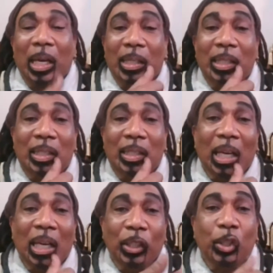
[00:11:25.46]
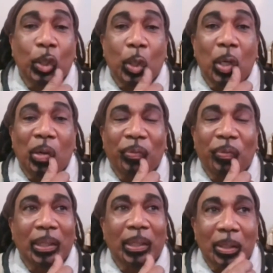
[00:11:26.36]
I think she should go down for
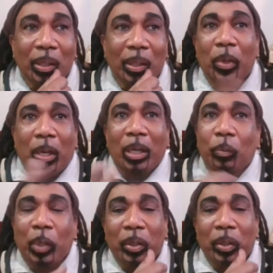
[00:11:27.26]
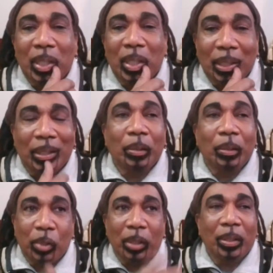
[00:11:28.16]
it. I said, well, all right, where is it? You know,
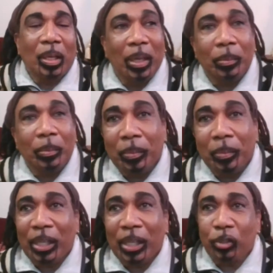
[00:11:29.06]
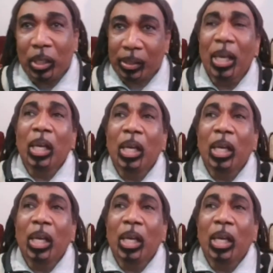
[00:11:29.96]
so he tell me and give me the address.